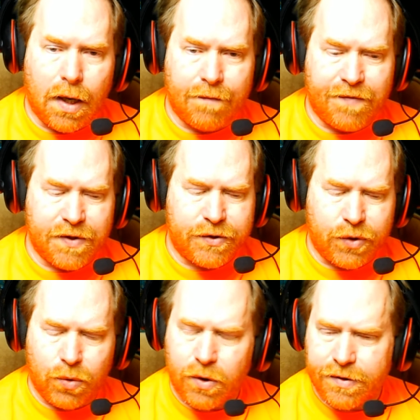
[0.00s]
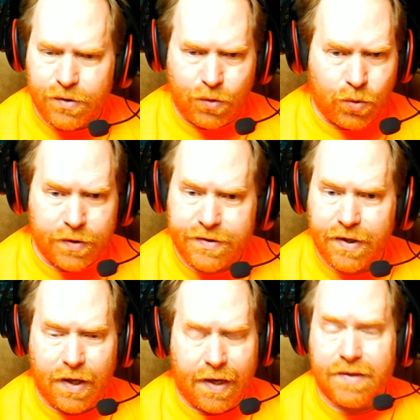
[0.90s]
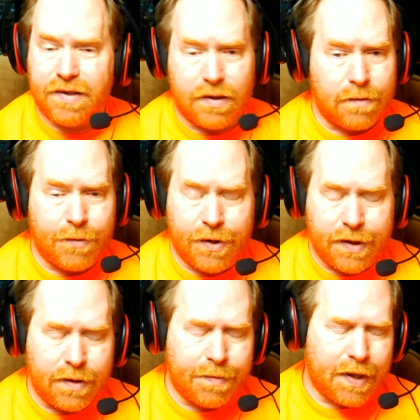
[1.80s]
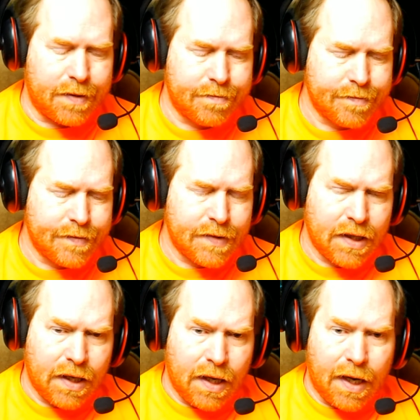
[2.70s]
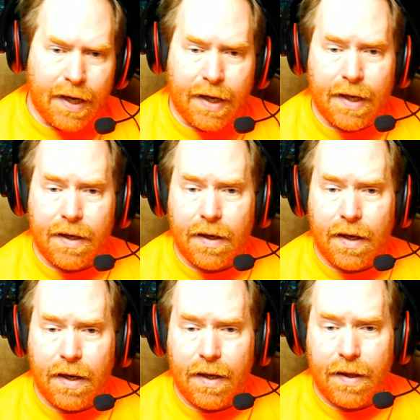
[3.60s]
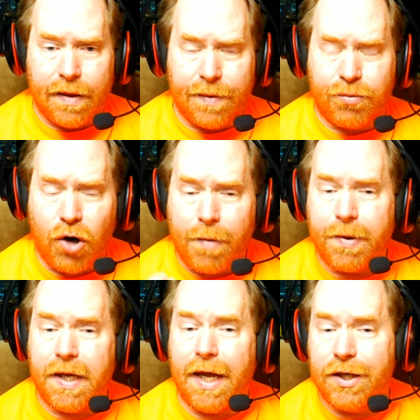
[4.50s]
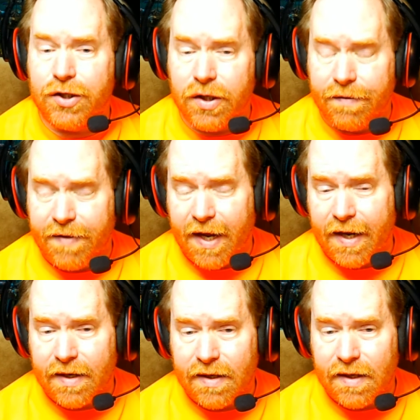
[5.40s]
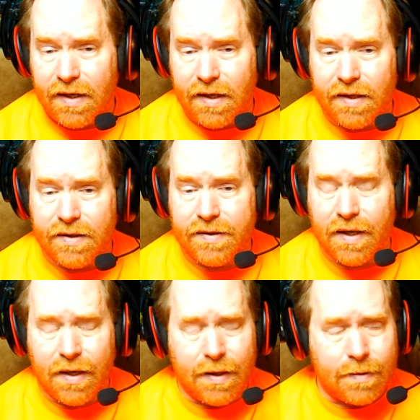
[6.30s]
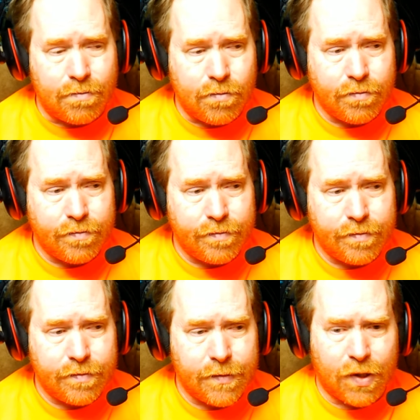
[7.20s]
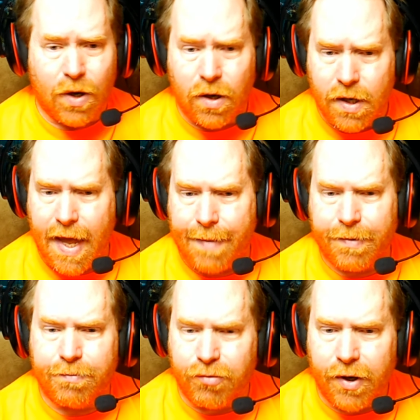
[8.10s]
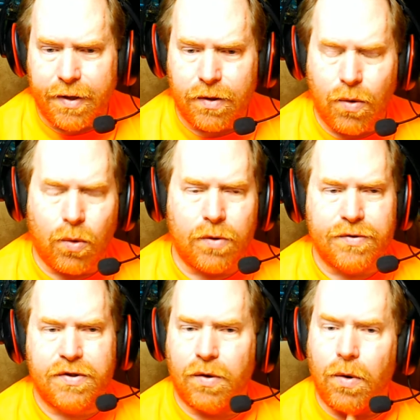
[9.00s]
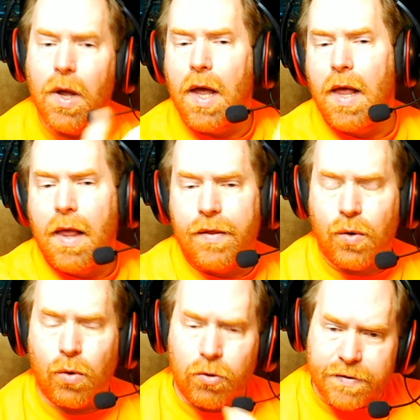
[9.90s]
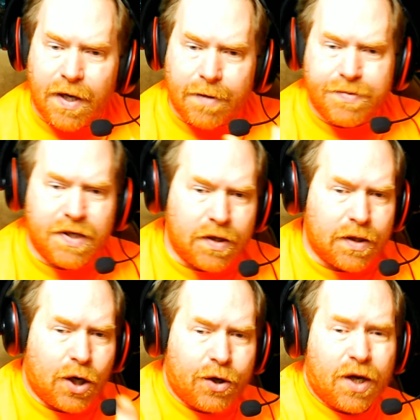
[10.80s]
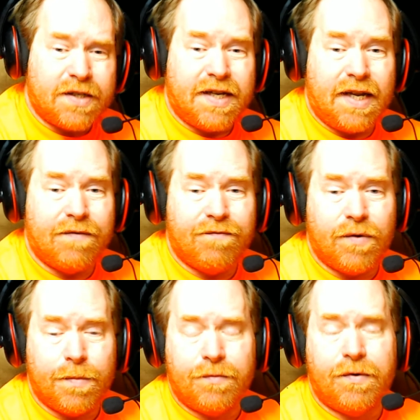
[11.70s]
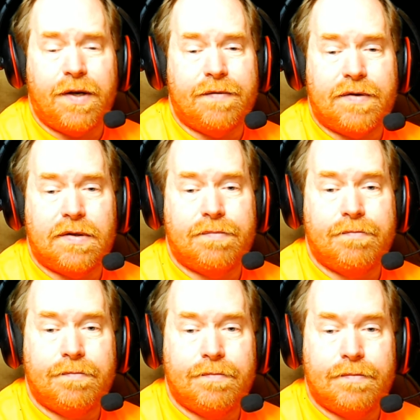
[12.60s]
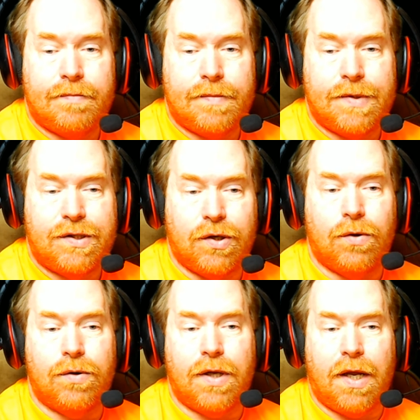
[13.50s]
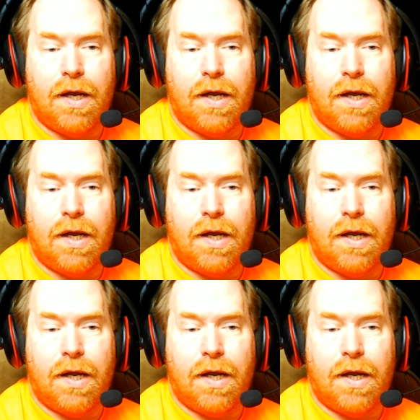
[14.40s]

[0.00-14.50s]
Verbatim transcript: fish stores or sell them on eBay. And the propagation of that is they're called captive bred corals. So the corals I'm selling are not taken from the reefs. So